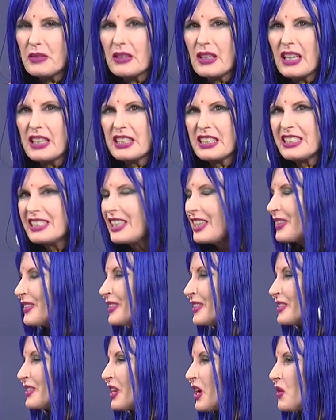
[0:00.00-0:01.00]
I didn't tell you
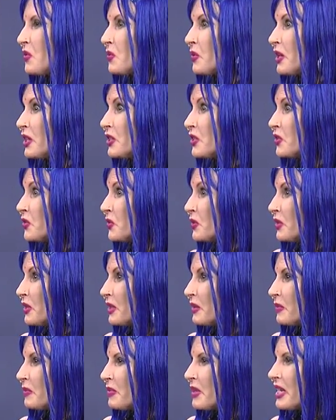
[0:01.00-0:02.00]
this. I went to a
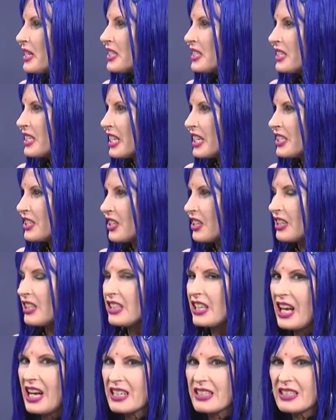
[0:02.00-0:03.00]
meditation
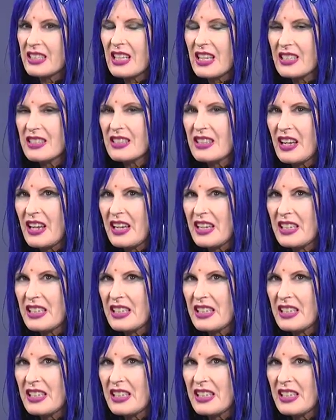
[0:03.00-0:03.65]
class last night,